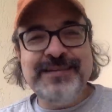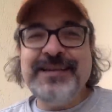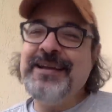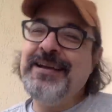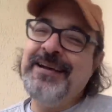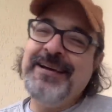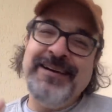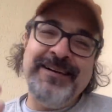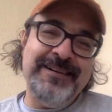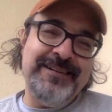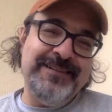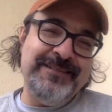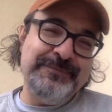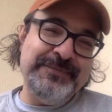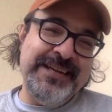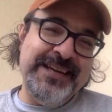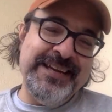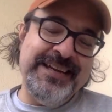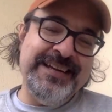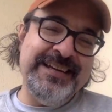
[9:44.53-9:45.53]
oh
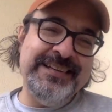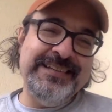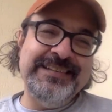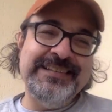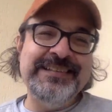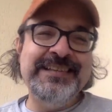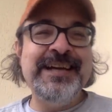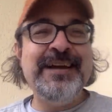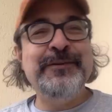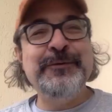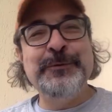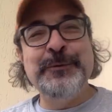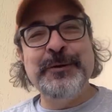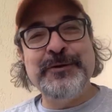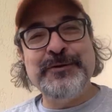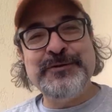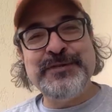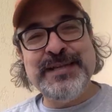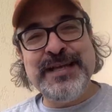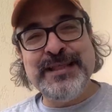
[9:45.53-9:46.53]
man, now you
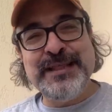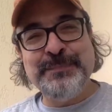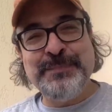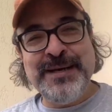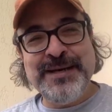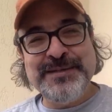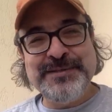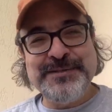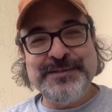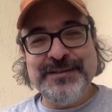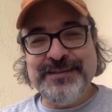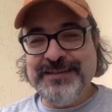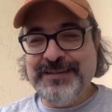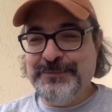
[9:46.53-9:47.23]
understand the puzzle.